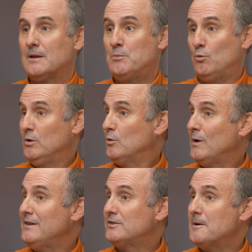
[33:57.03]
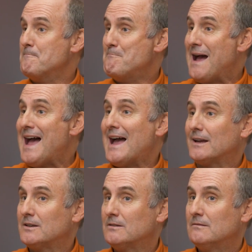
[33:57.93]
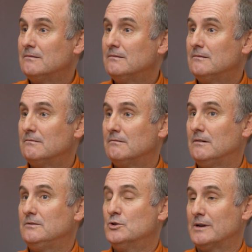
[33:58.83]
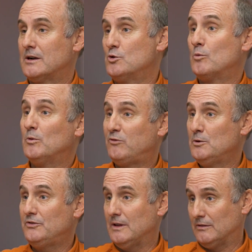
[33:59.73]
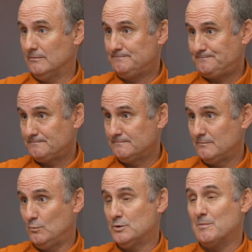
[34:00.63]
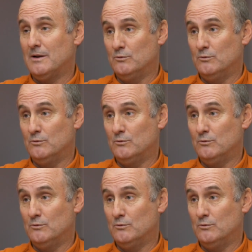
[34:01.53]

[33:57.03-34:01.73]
But will a wave come back during our normal flu season, which might